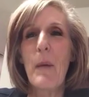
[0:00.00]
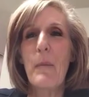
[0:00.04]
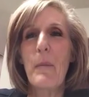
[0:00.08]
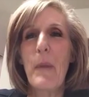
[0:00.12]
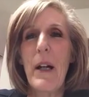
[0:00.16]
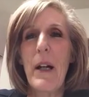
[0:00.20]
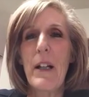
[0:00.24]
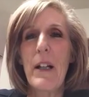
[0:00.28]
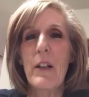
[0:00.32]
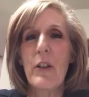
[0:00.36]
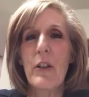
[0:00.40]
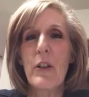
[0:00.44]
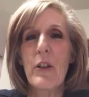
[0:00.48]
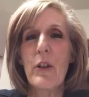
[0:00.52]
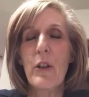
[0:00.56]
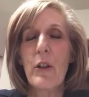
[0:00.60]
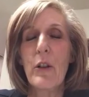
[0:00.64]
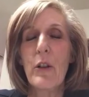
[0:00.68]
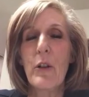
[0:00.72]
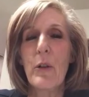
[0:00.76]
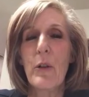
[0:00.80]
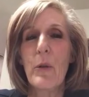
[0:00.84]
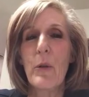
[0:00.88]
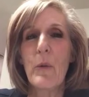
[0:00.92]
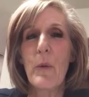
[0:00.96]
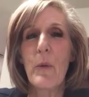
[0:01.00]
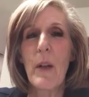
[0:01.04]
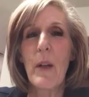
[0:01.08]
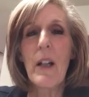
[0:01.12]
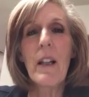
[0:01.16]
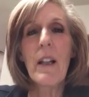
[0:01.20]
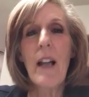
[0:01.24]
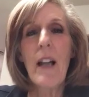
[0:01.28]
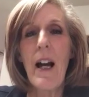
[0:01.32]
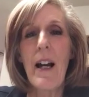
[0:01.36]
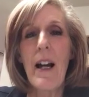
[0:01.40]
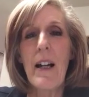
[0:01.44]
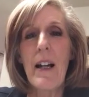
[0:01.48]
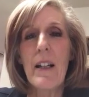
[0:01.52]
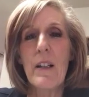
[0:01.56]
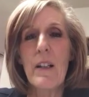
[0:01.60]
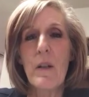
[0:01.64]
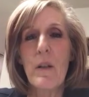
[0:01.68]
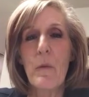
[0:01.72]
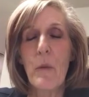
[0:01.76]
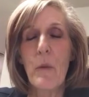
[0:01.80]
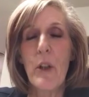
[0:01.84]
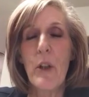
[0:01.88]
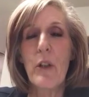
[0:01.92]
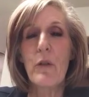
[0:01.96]
But you
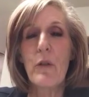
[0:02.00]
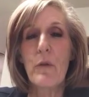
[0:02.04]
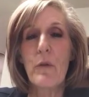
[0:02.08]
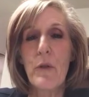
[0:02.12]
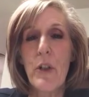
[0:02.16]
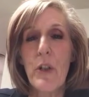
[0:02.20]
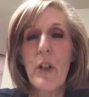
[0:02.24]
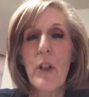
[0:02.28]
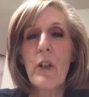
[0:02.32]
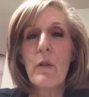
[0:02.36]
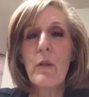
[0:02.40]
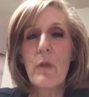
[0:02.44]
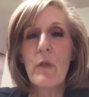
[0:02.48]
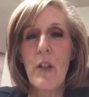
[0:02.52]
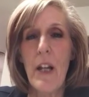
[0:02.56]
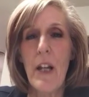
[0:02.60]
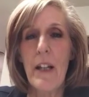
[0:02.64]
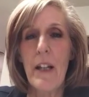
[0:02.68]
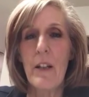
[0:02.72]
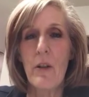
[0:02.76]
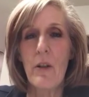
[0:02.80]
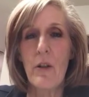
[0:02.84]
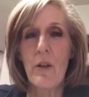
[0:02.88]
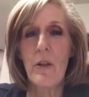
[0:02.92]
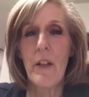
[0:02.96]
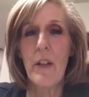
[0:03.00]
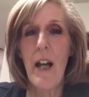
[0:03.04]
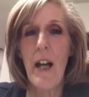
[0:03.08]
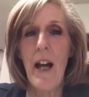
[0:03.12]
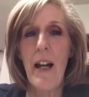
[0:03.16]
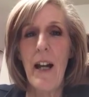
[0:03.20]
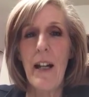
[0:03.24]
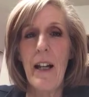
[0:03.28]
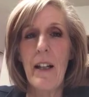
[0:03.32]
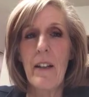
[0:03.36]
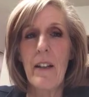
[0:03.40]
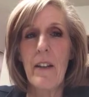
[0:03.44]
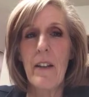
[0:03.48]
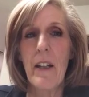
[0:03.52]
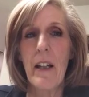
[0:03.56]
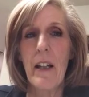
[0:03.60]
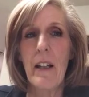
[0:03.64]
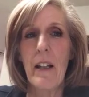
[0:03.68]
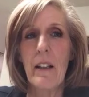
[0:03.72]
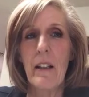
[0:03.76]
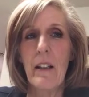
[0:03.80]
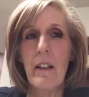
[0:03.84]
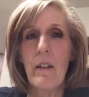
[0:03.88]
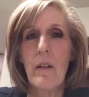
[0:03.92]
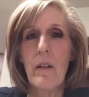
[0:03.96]
realize when you do change your diet that